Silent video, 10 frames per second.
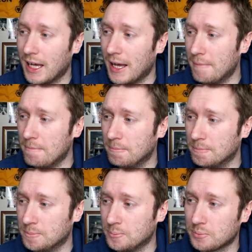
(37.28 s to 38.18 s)

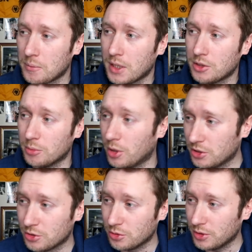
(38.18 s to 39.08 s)
So
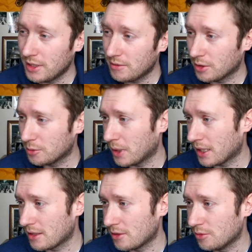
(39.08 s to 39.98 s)
my story goes
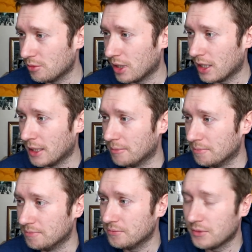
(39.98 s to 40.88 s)
back
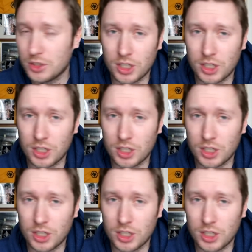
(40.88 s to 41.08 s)
to